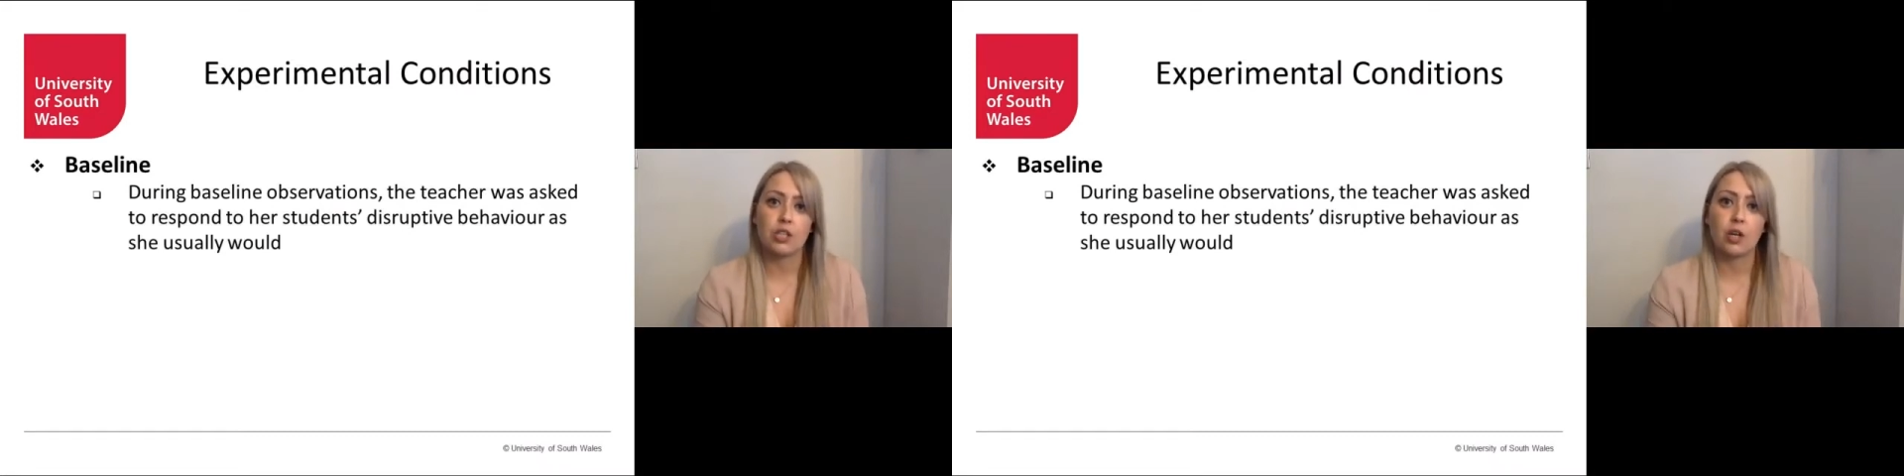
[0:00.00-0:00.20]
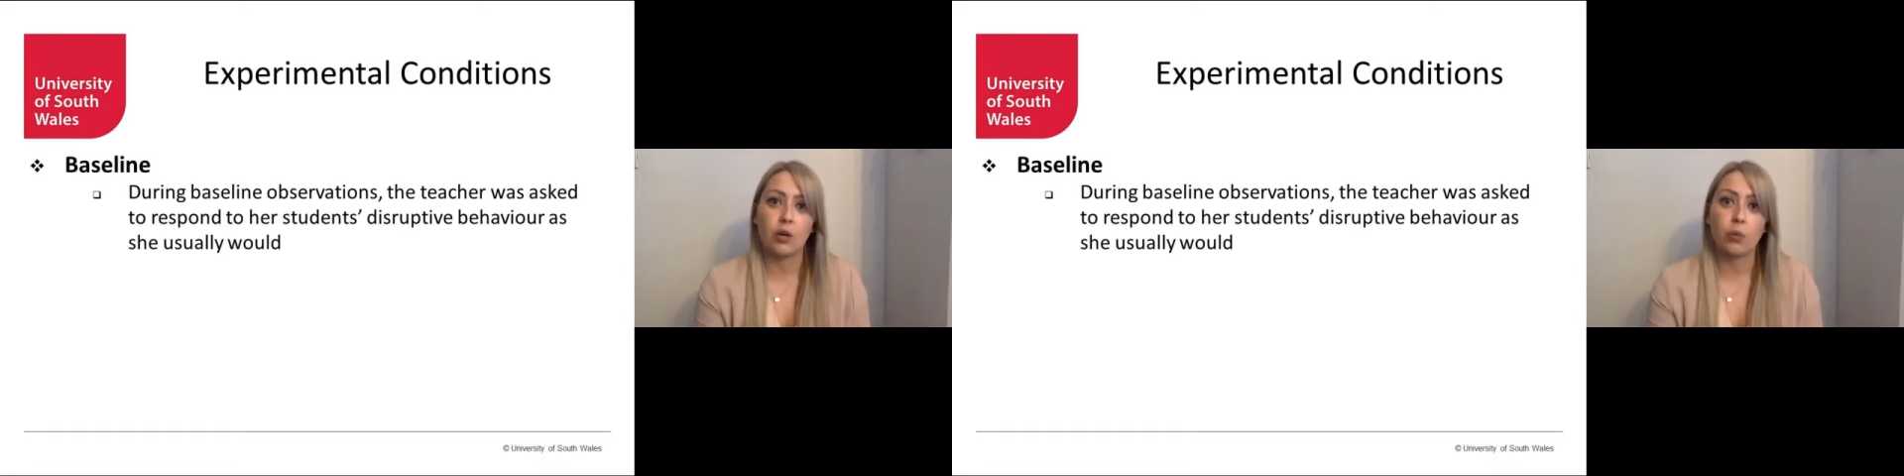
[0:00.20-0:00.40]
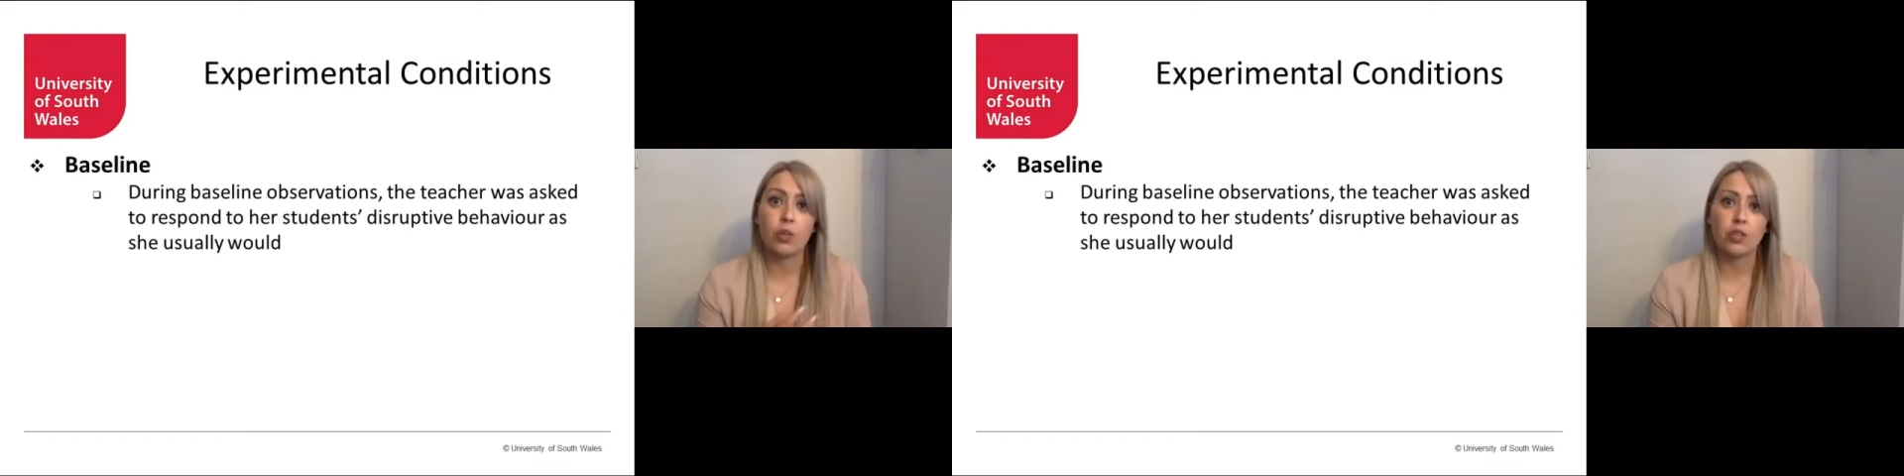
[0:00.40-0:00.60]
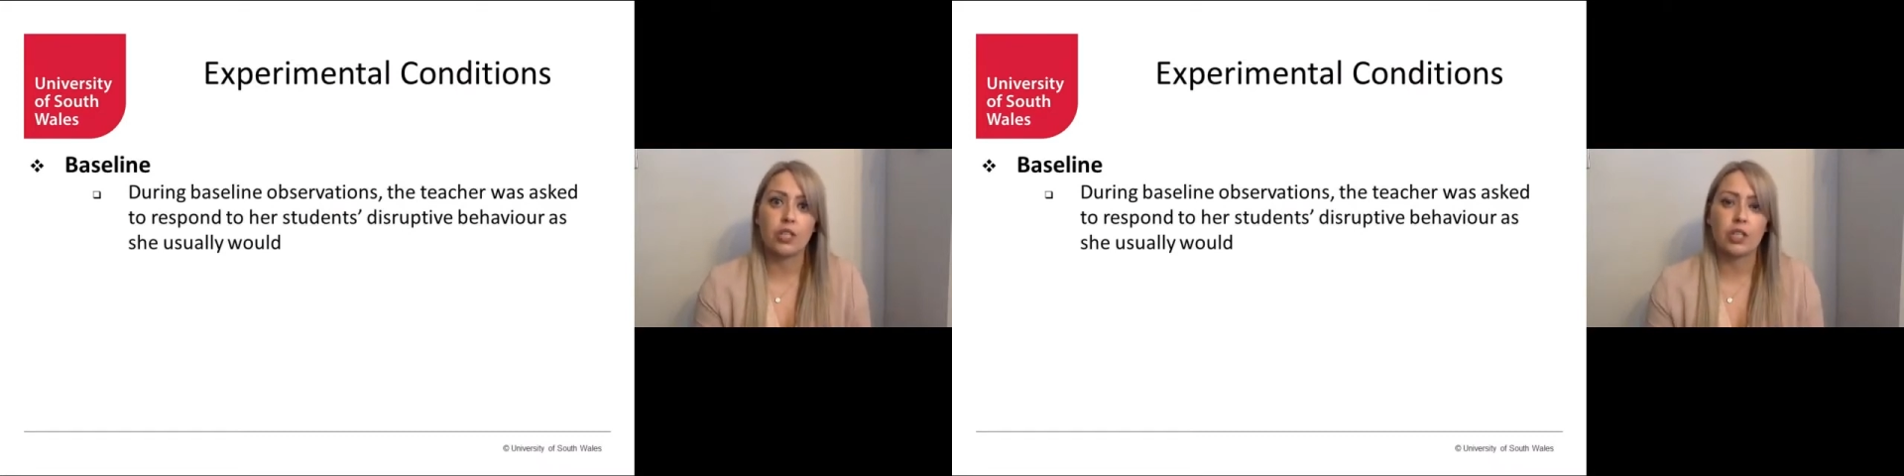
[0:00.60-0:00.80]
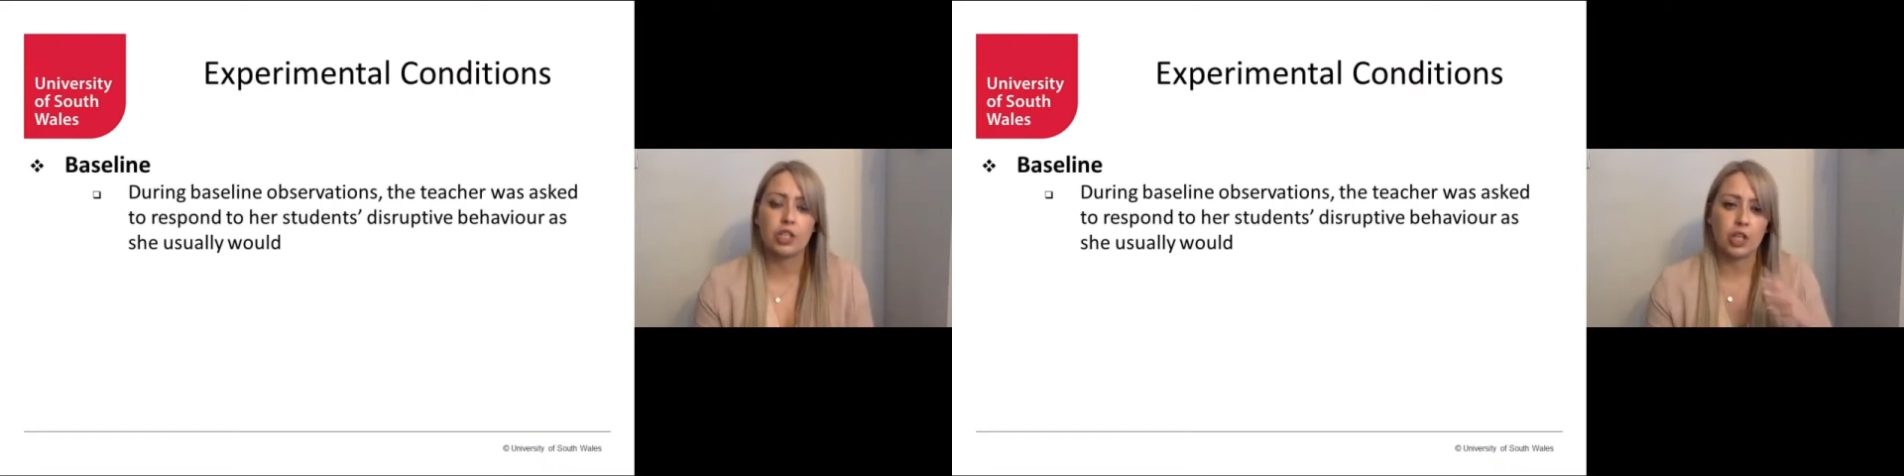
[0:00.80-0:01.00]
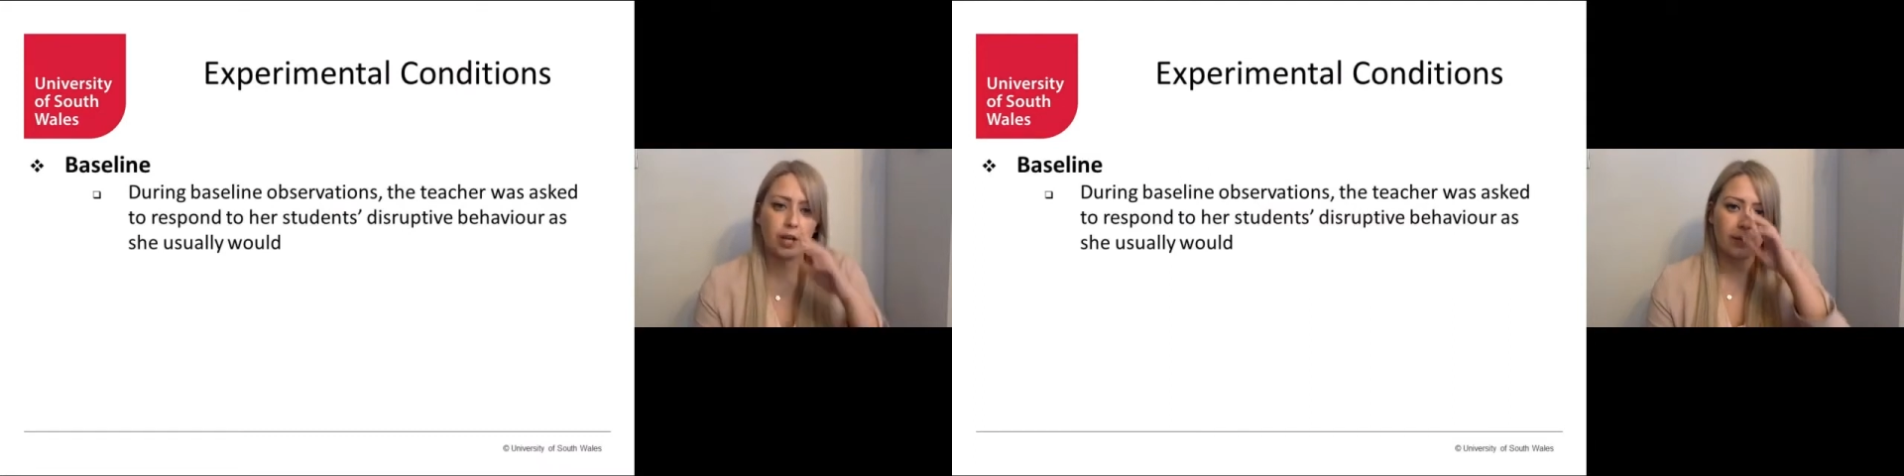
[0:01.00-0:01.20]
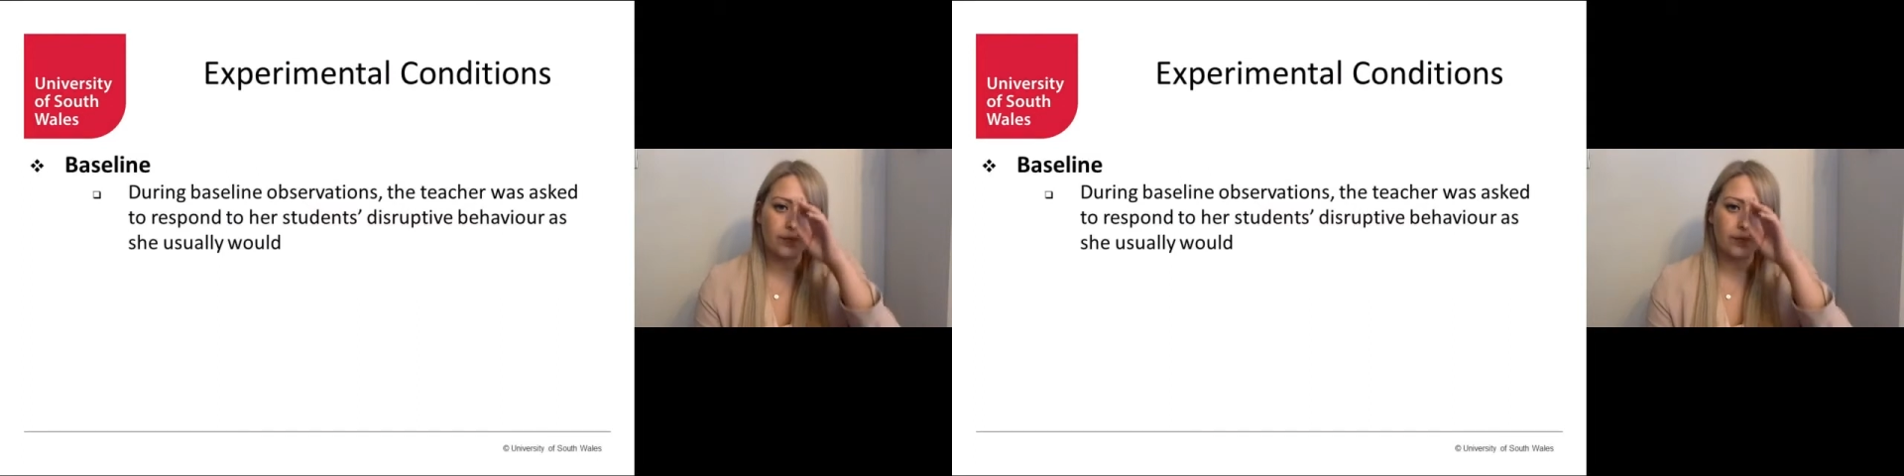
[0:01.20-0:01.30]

uh, with the teacher.